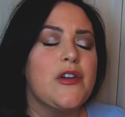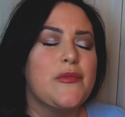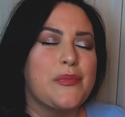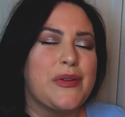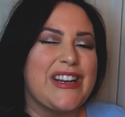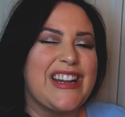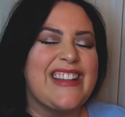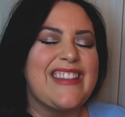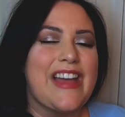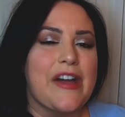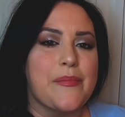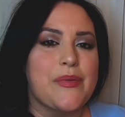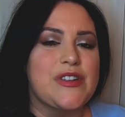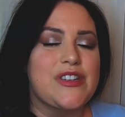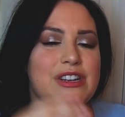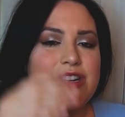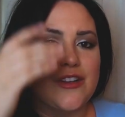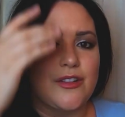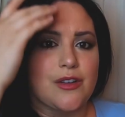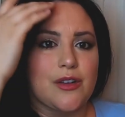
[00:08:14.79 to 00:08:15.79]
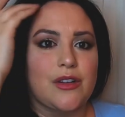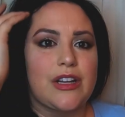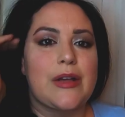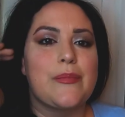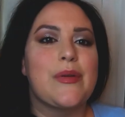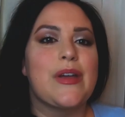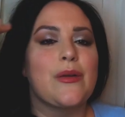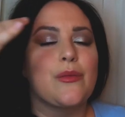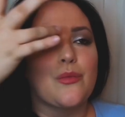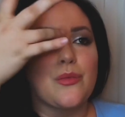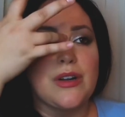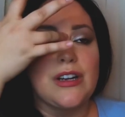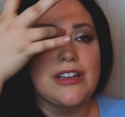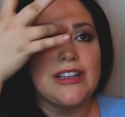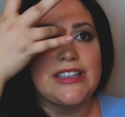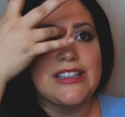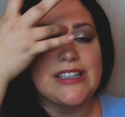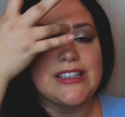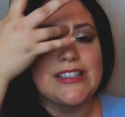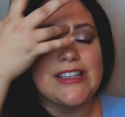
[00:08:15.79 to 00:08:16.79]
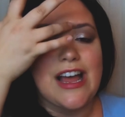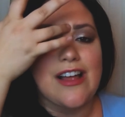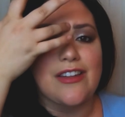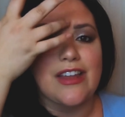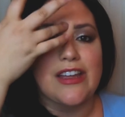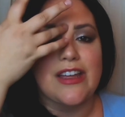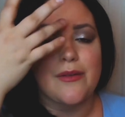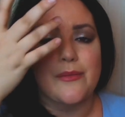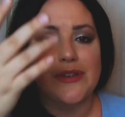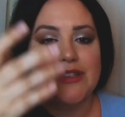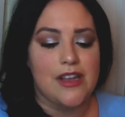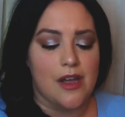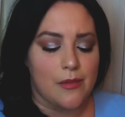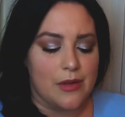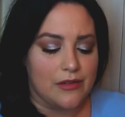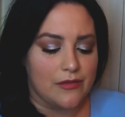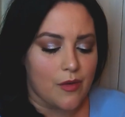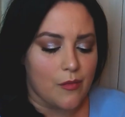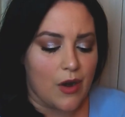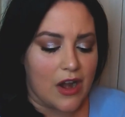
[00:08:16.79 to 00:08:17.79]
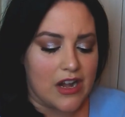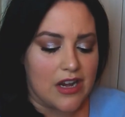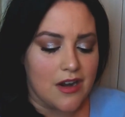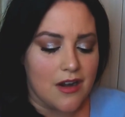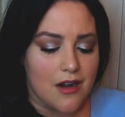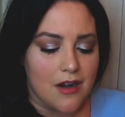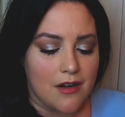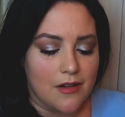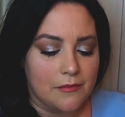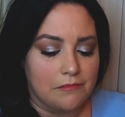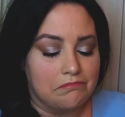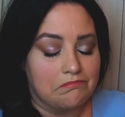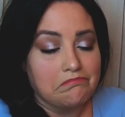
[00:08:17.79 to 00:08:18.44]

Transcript: But in that particular clip, it really did sound like it was coming from right here.